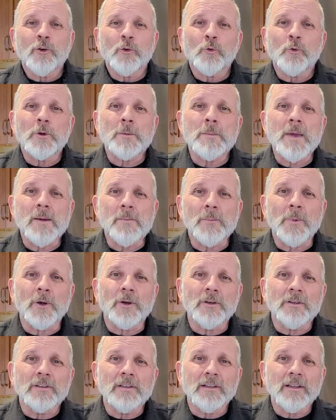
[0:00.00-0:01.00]

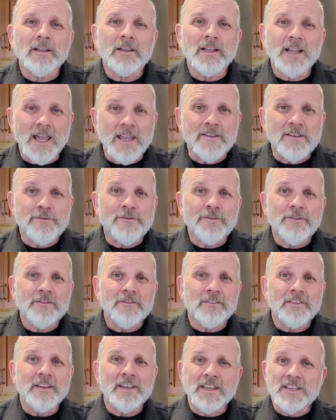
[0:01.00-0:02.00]
Remember, life
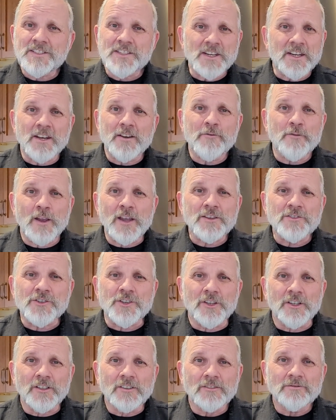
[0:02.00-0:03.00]
is an
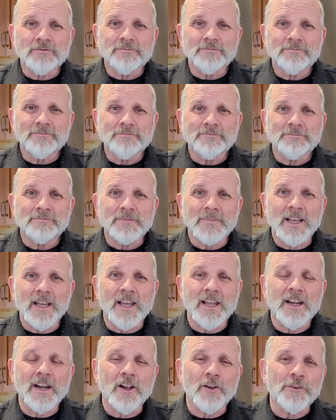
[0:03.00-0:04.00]
adventure,
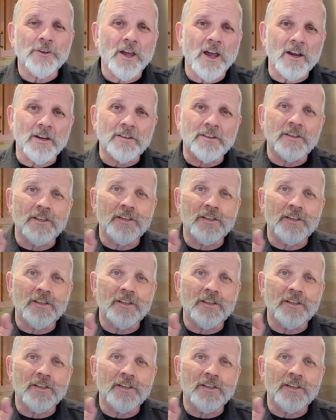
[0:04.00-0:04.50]
and I'll talk to